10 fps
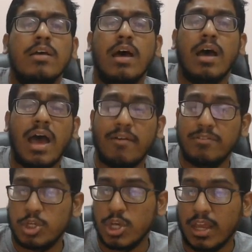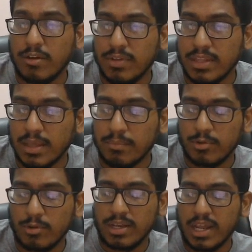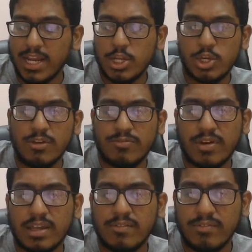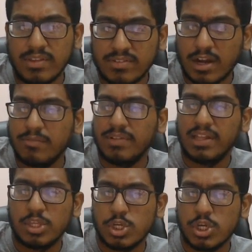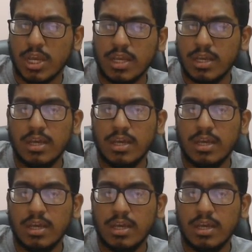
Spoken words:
have check with them. So knight g5, we start with a check.